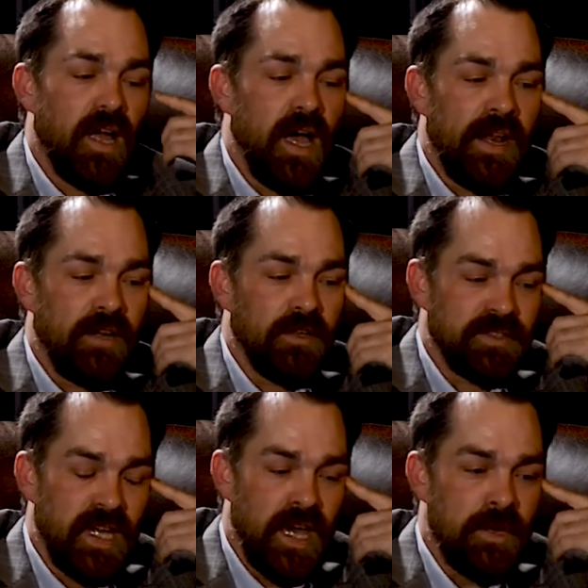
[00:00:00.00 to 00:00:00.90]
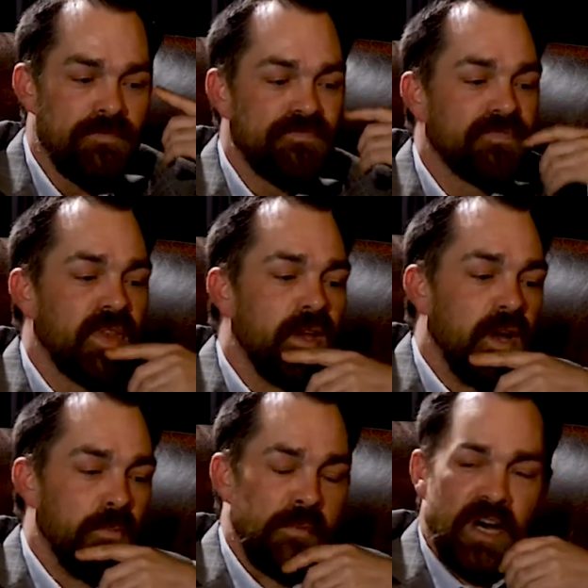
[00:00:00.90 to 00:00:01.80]
and he goes, "Hey,
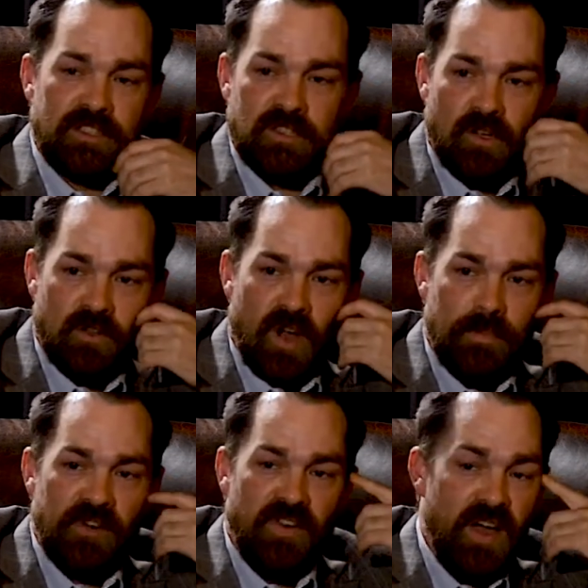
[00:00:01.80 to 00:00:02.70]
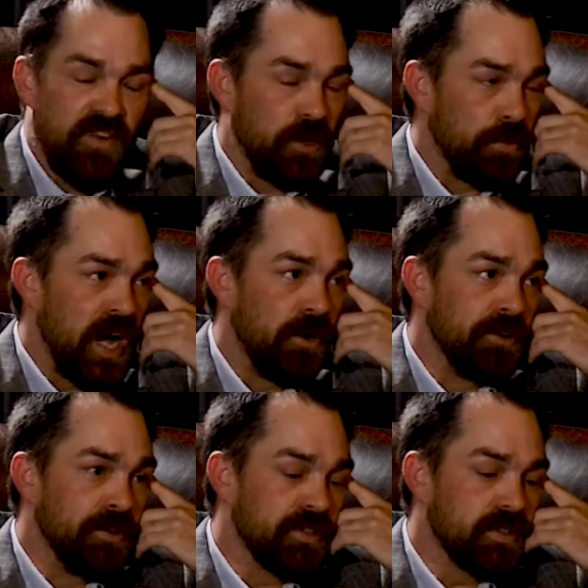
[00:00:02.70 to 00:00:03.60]
I'm about to start dropping 500
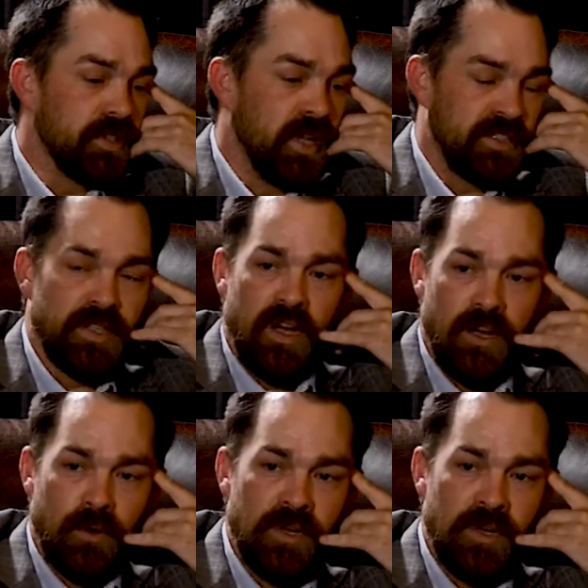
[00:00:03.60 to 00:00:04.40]
pounders less than 100